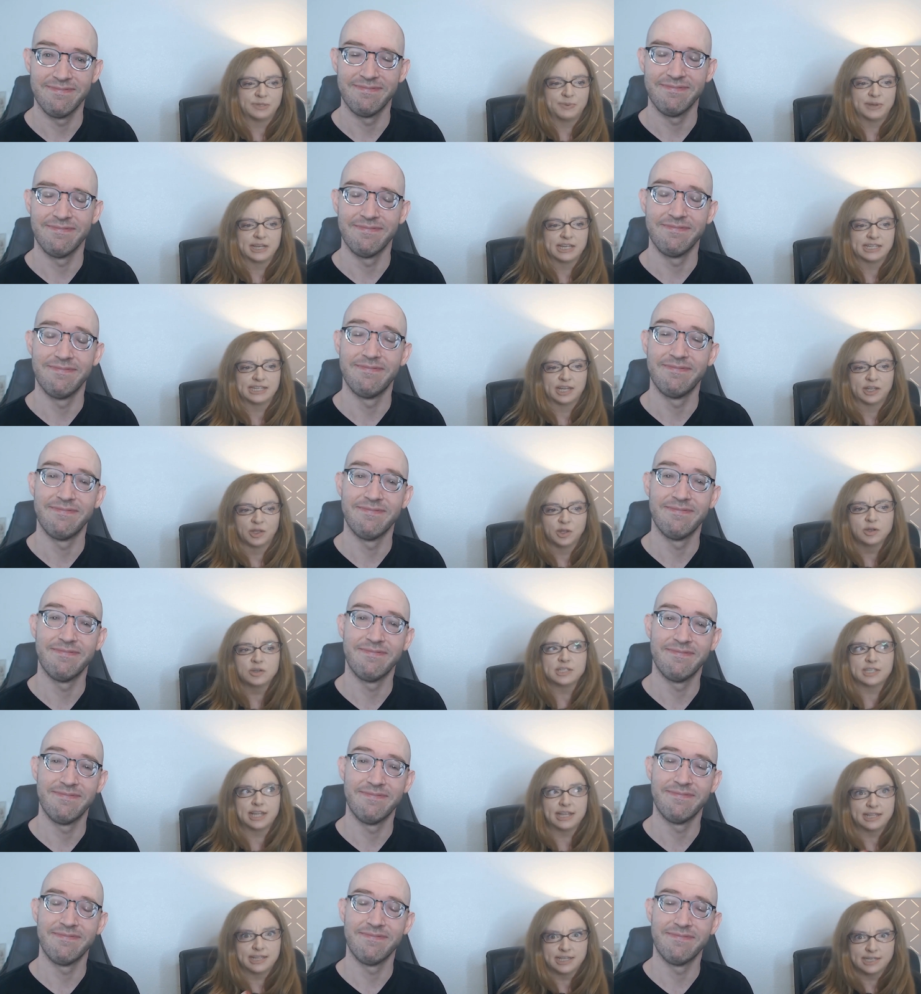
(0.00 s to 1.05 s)
Speaker 1: because it
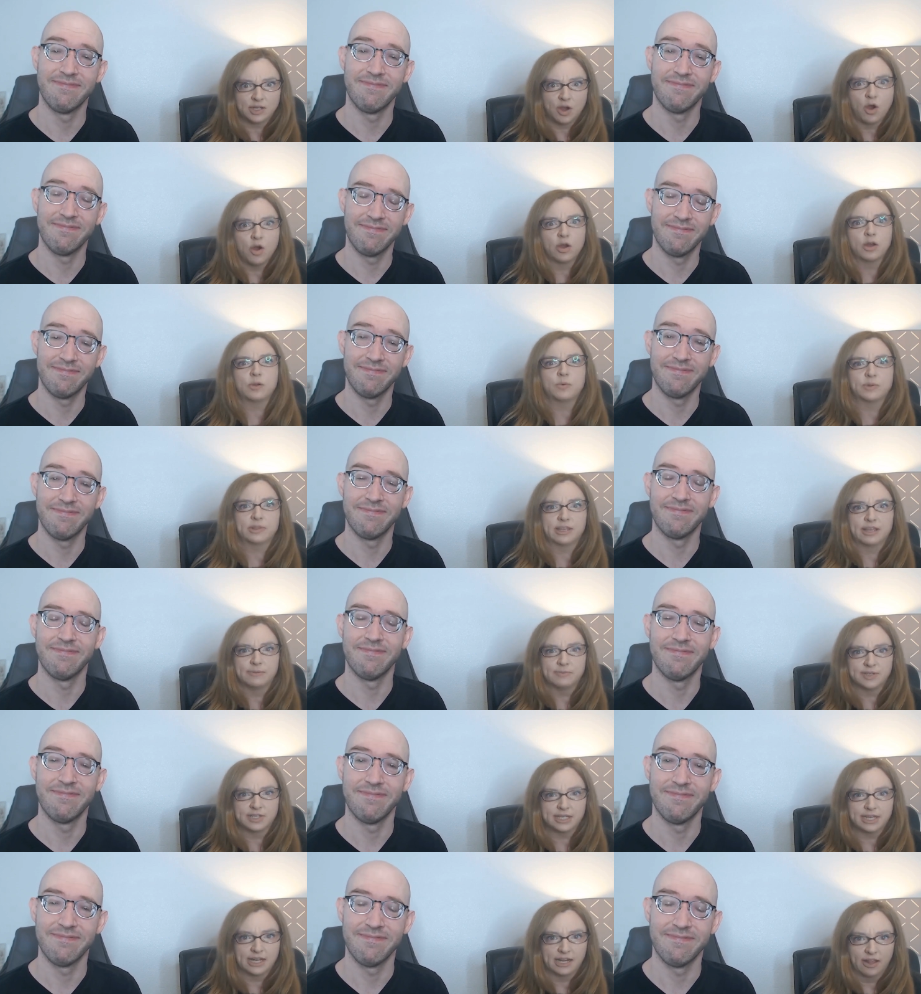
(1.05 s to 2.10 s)
looks like this arc with
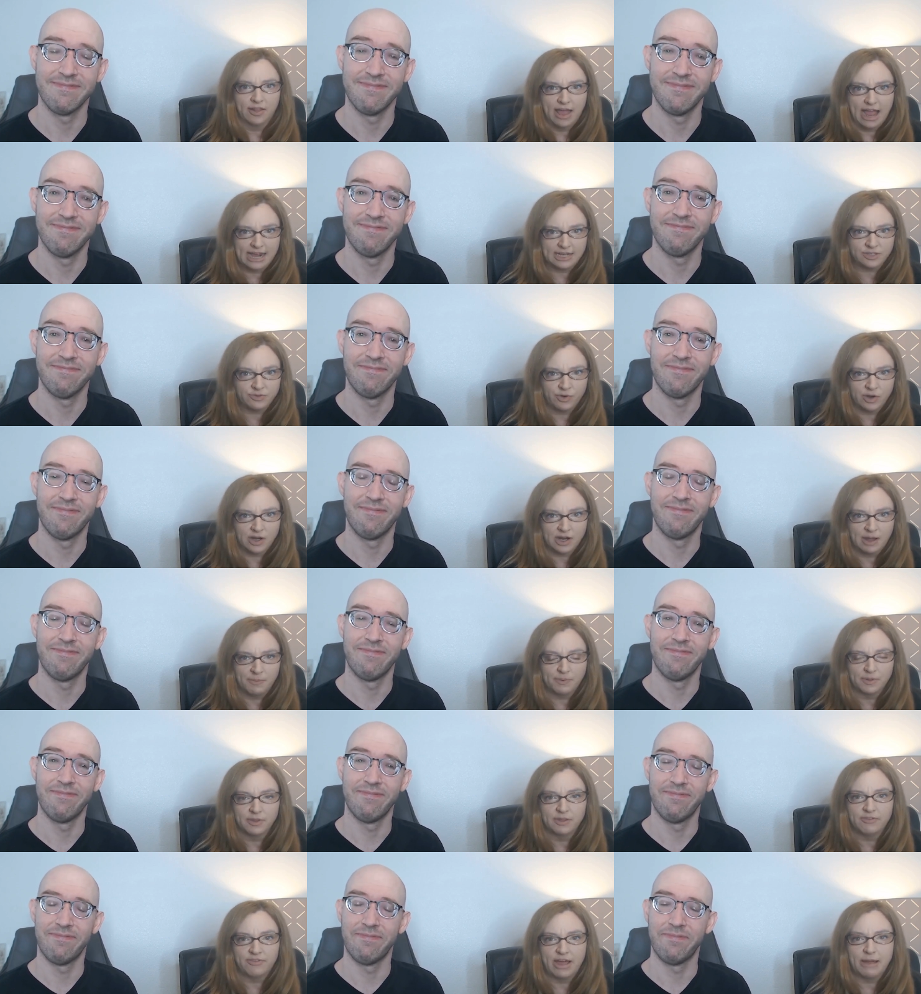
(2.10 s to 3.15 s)
Gibbs is going to last for a
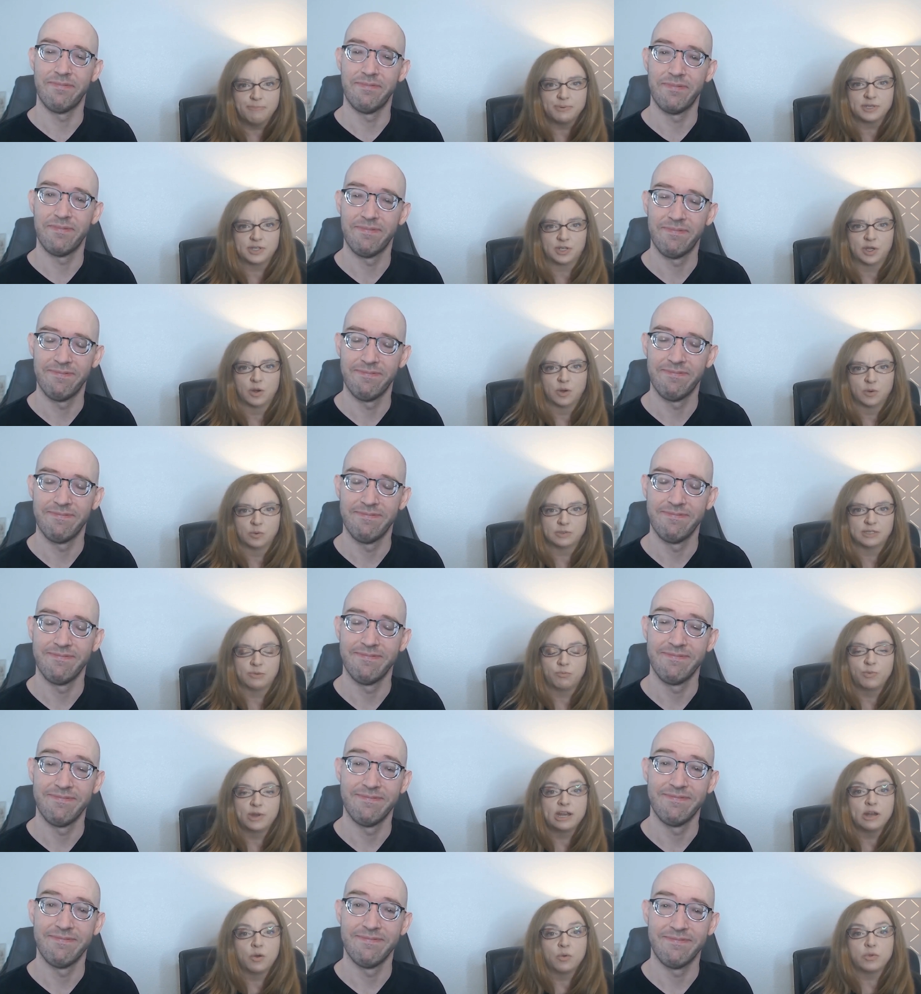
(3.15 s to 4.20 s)
couple of episodes.
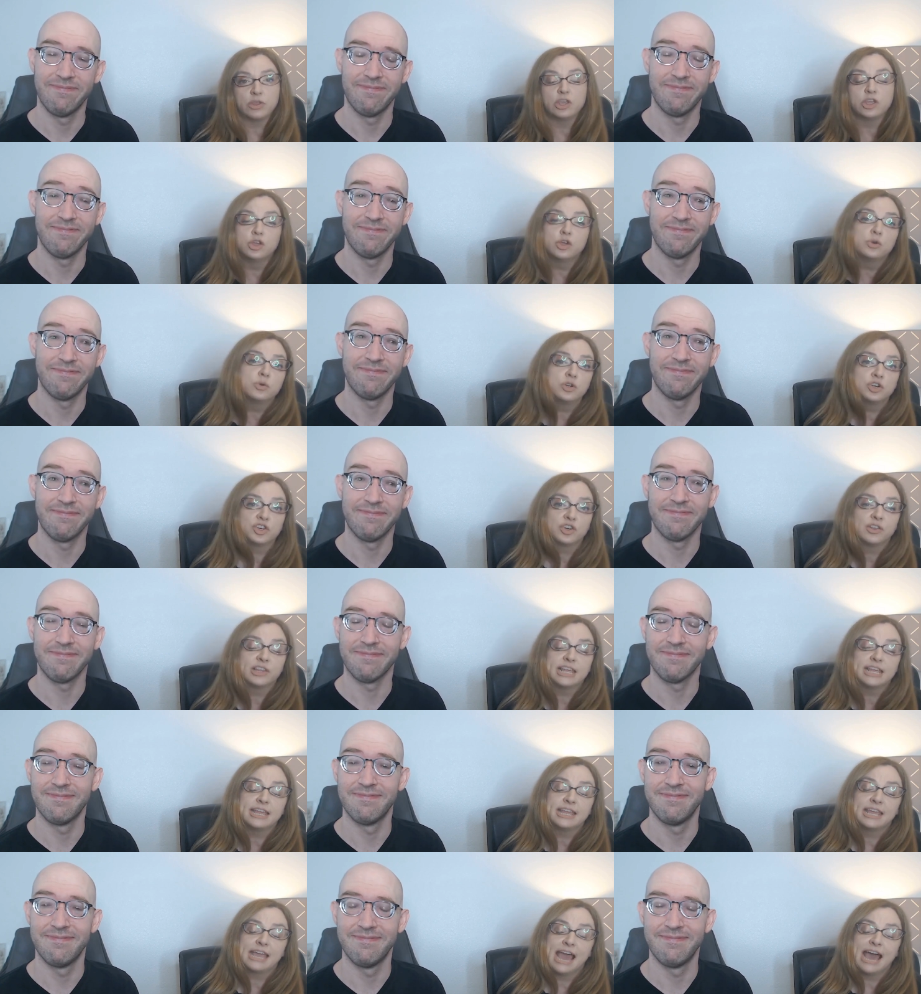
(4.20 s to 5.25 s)
And we don't
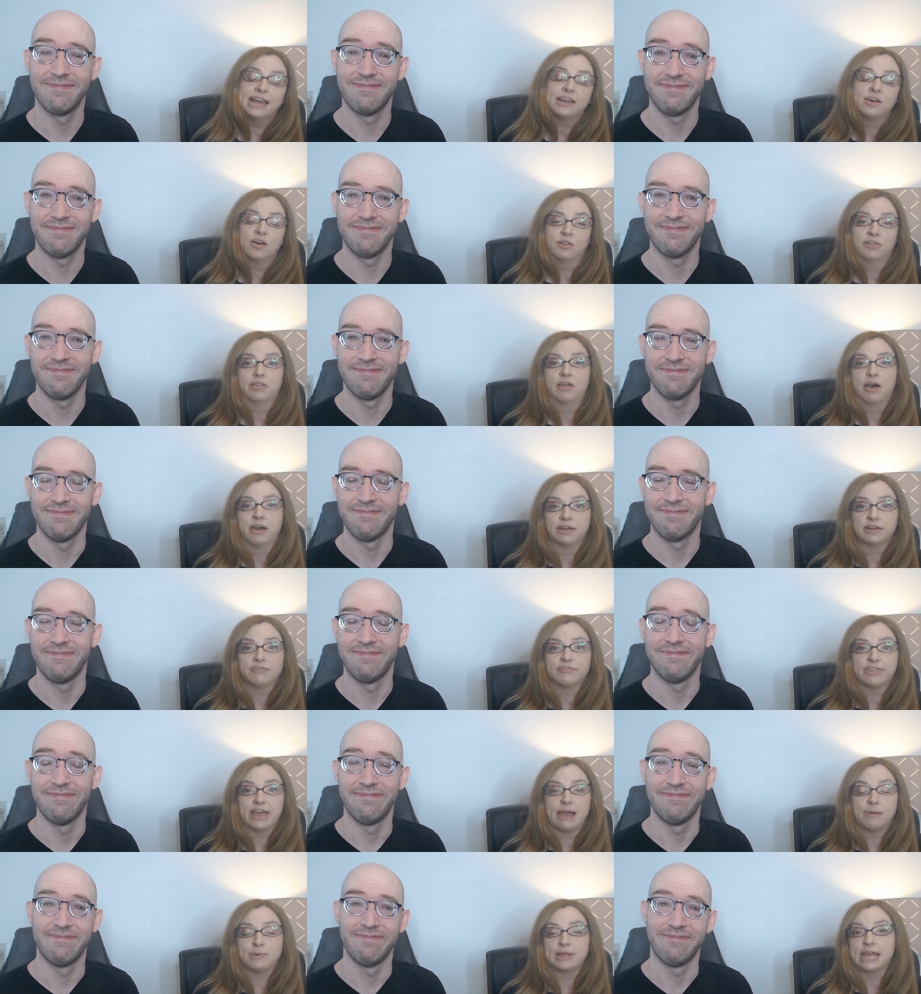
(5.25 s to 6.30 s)
usually get a lot
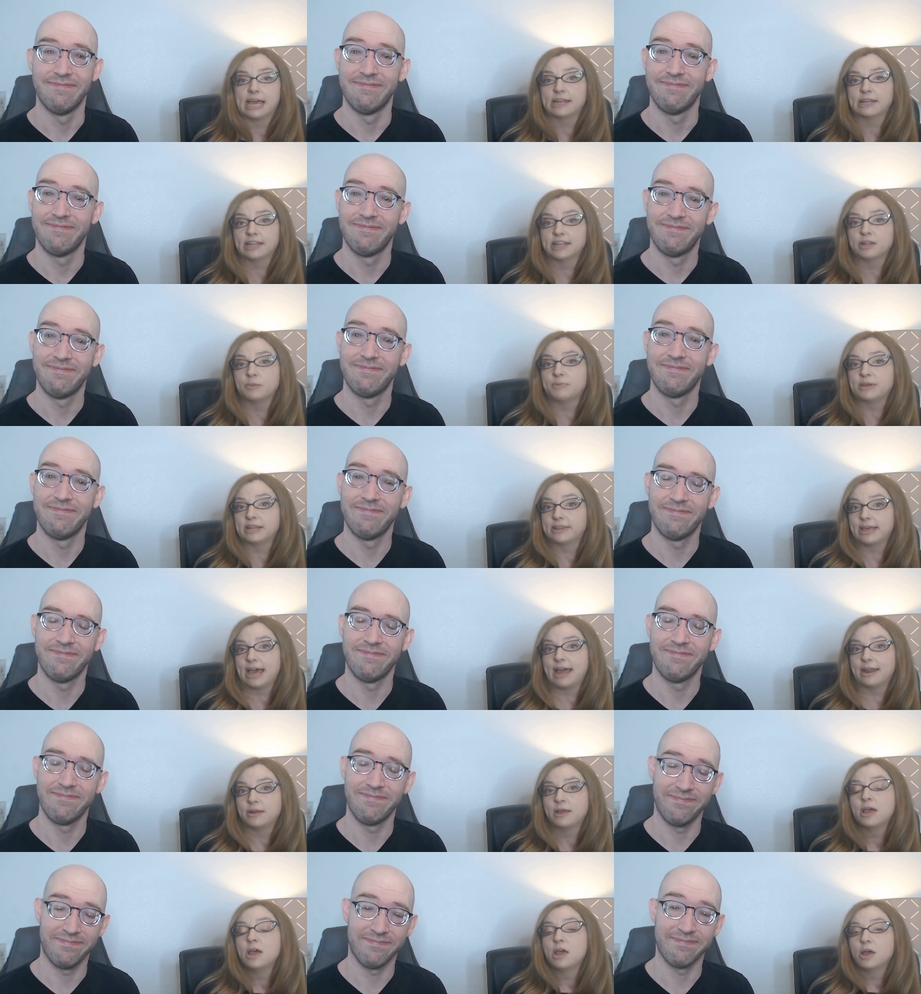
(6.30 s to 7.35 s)
of that. We had a little bit of
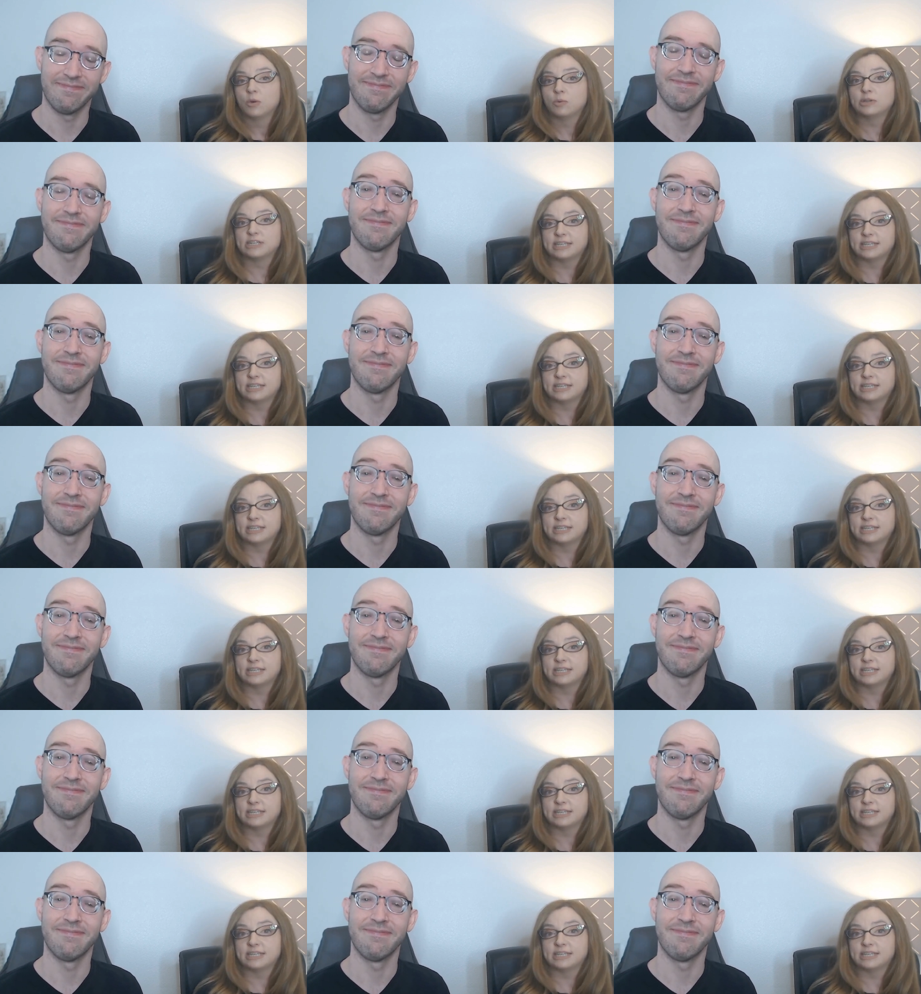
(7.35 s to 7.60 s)
that with